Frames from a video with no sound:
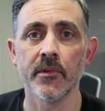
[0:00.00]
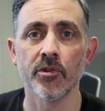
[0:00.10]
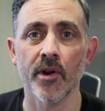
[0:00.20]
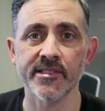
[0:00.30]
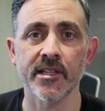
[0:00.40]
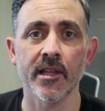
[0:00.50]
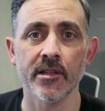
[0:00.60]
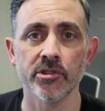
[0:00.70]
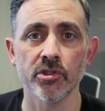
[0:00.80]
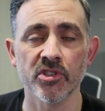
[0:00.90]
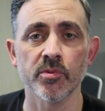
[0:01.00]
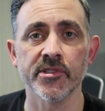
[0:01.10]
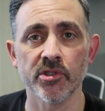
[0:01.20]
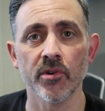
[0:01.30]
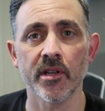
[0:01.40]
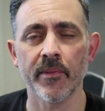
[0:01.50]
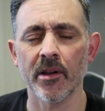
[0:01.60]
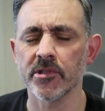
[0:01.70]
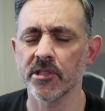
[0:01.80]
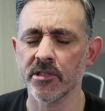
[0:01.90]
Kreskin, Josh was talking
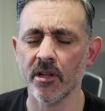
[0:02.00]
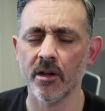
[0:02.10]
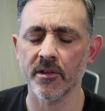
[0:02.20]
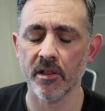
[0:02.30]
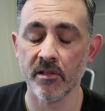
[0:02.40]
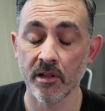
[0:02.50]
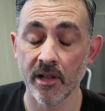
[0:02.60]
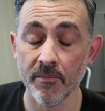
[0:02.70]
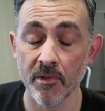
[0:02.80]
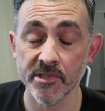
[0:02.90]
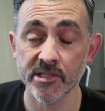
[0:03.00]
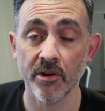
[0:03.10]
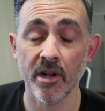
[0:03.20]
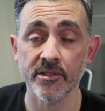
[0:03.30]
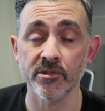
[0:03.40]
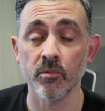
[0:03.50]
about this clip that was so hard